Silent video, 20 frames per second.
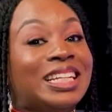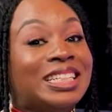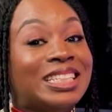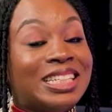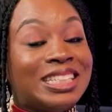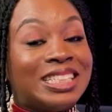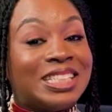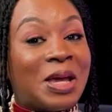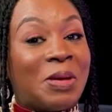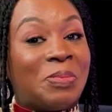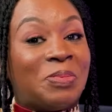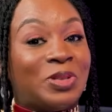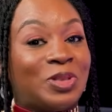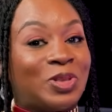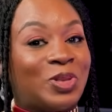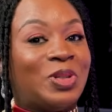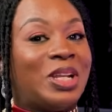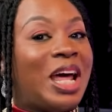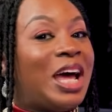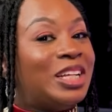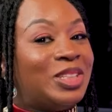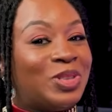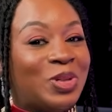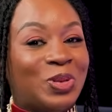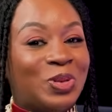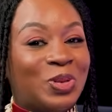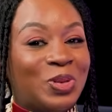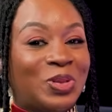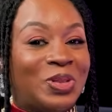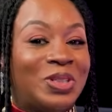this episode, I
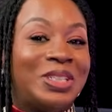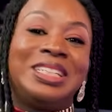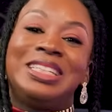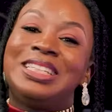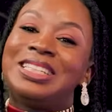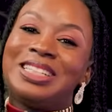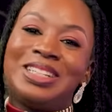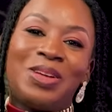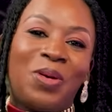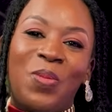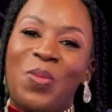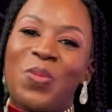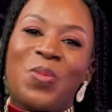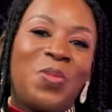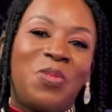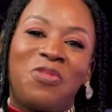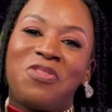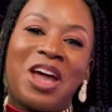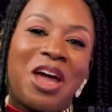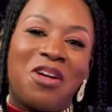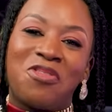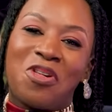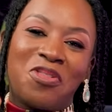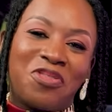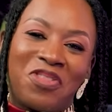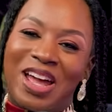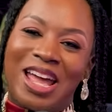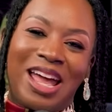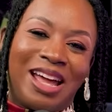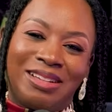told you, fire for
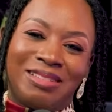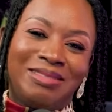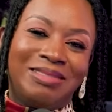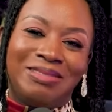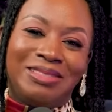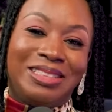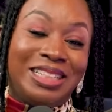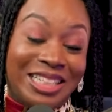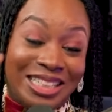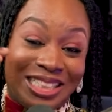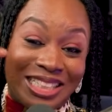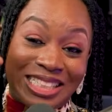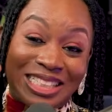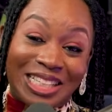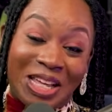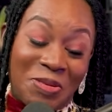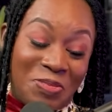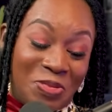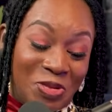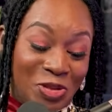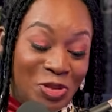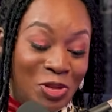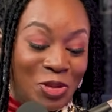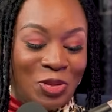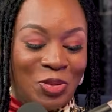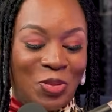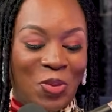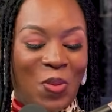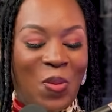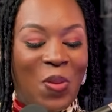fire. In this
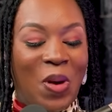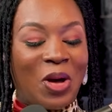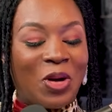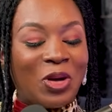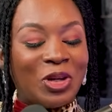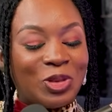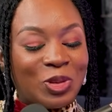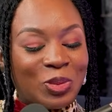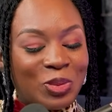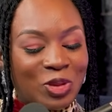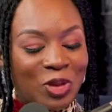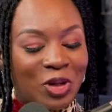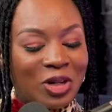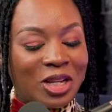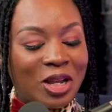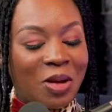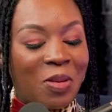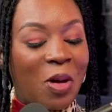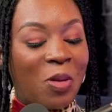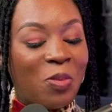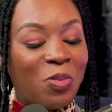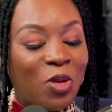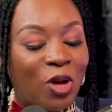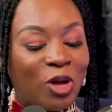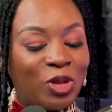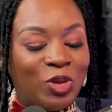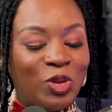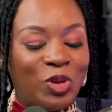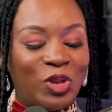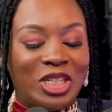episode, we're going to be talking about
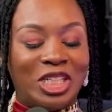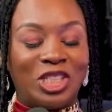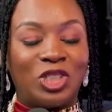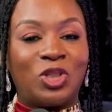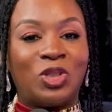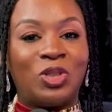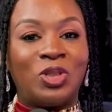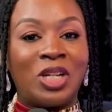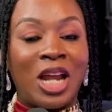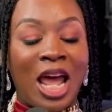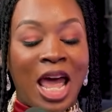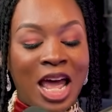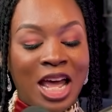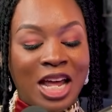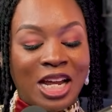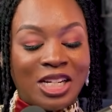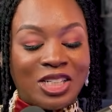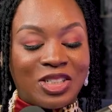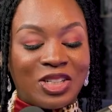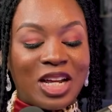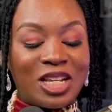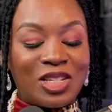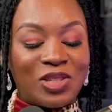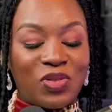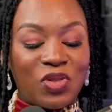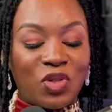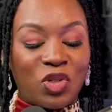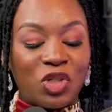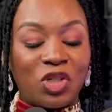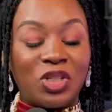blood donation,
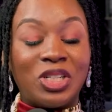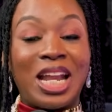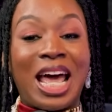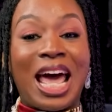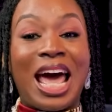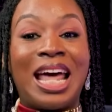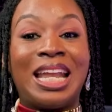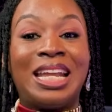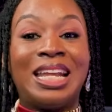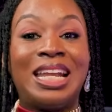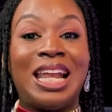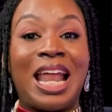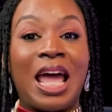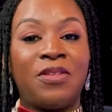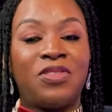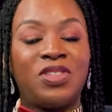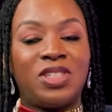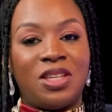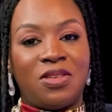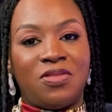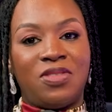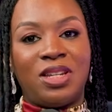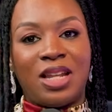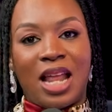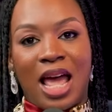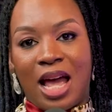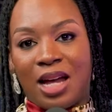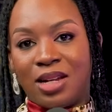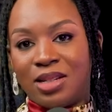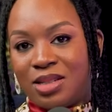transfusion, and life-saving
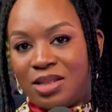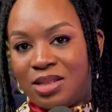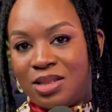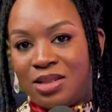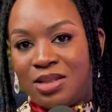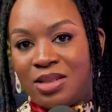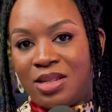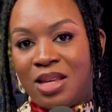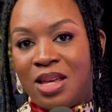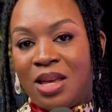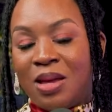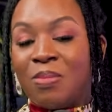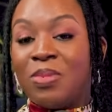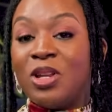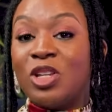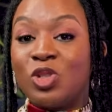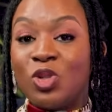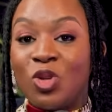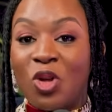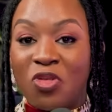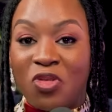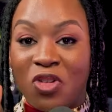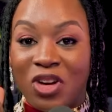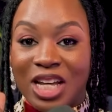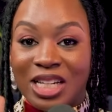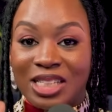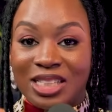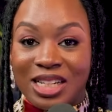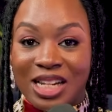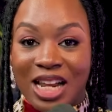acts. Please do not
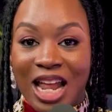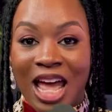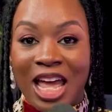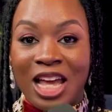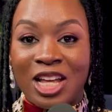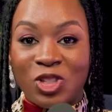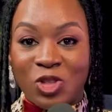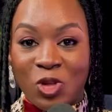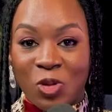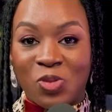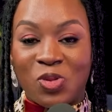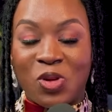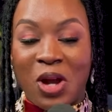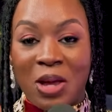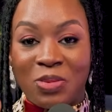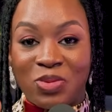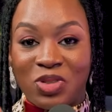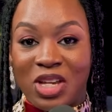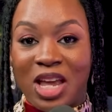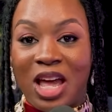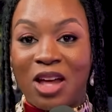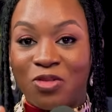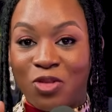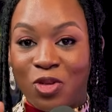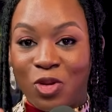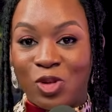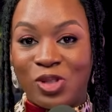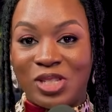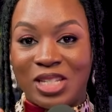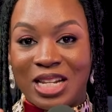forget to like, subscribe, share, and
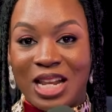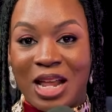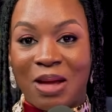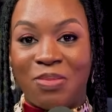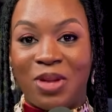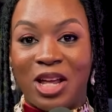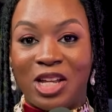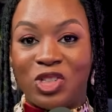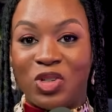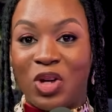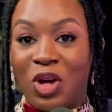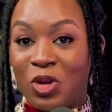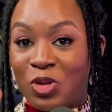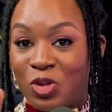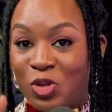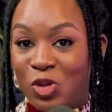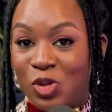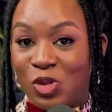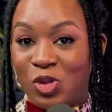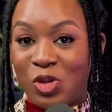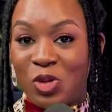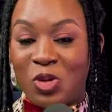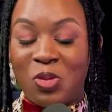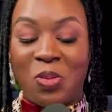follow Synlab Nigeria on YouTube